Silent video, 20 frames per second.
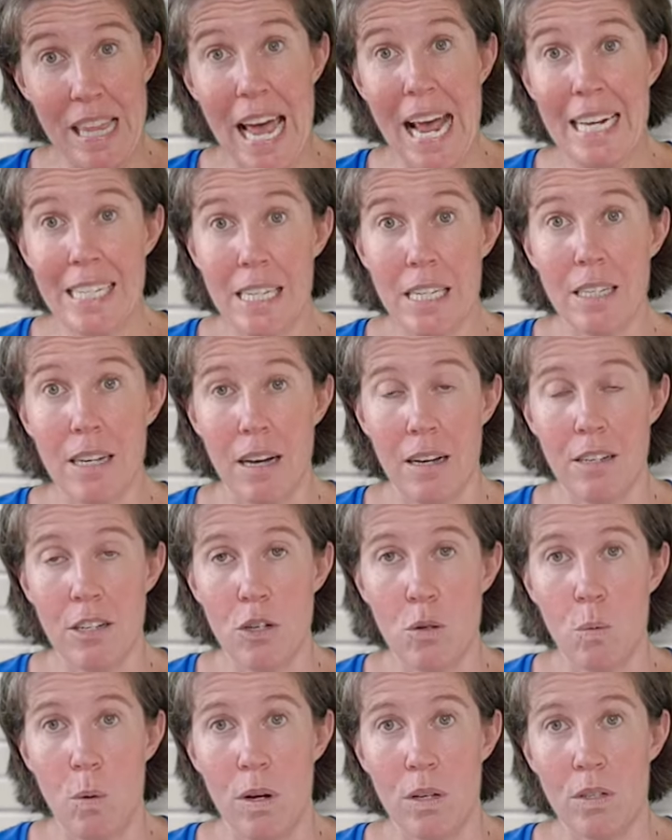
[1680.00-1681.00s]
exercises
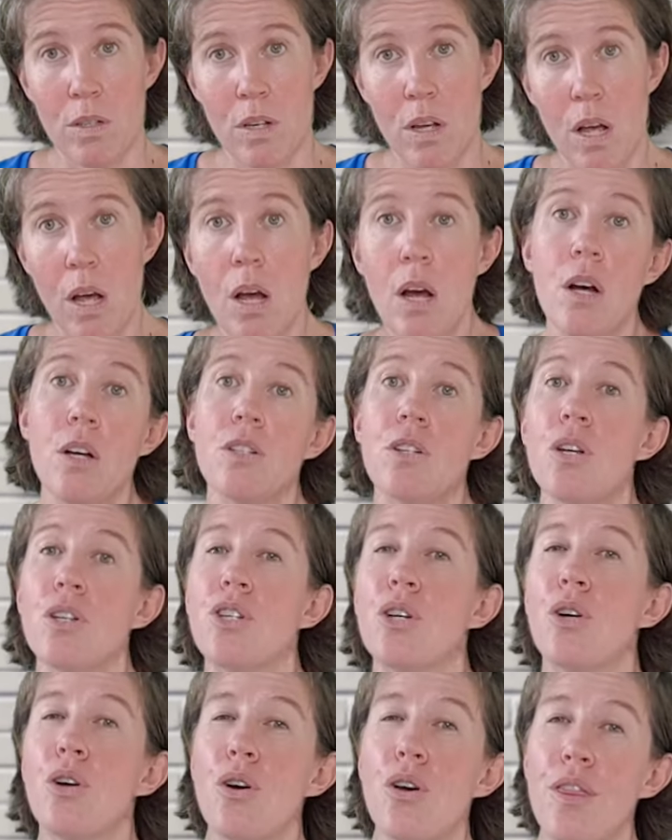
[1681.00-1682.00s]
was. So it's
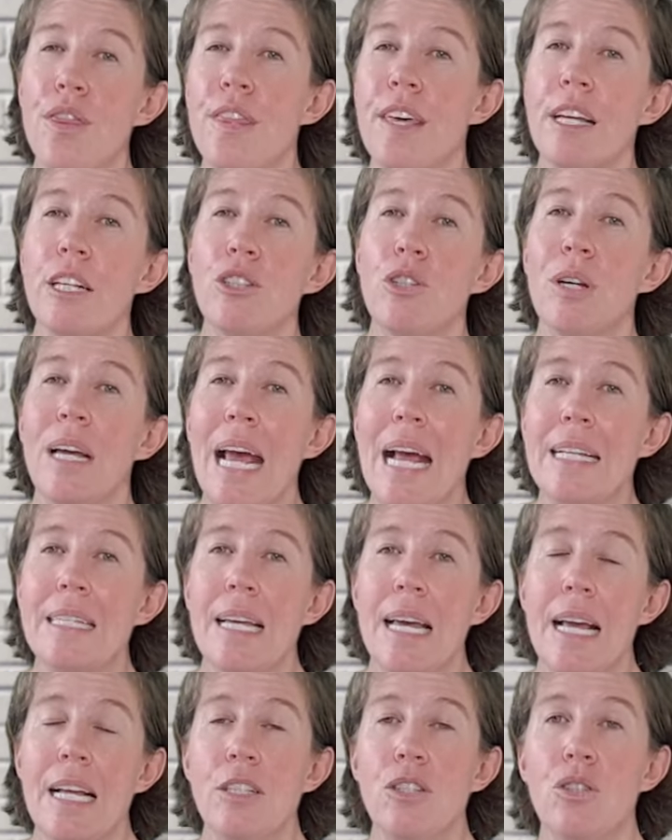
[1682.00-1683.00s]
a good thing to get
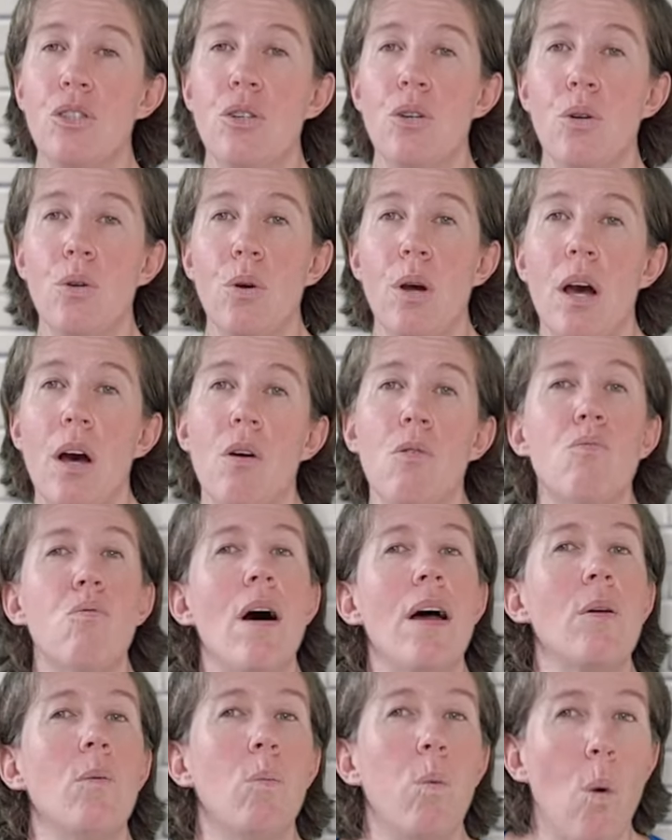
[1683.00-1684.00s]
into
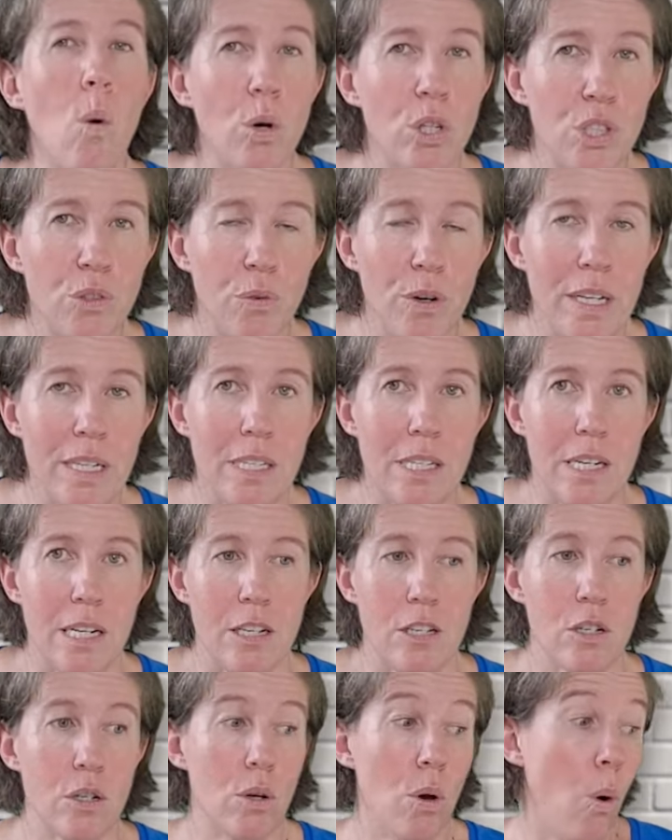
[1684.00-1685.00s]
run walks, for
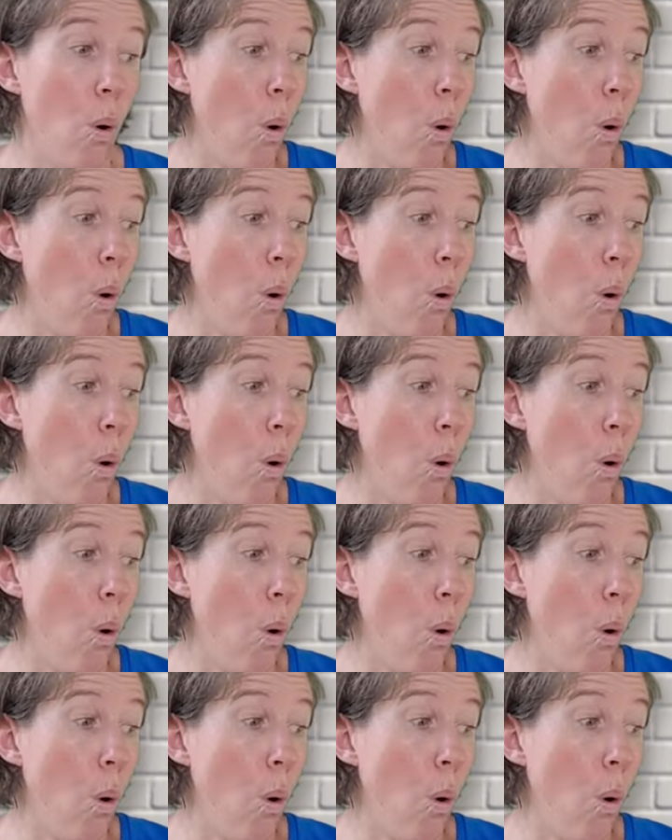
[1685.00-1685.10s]
instance,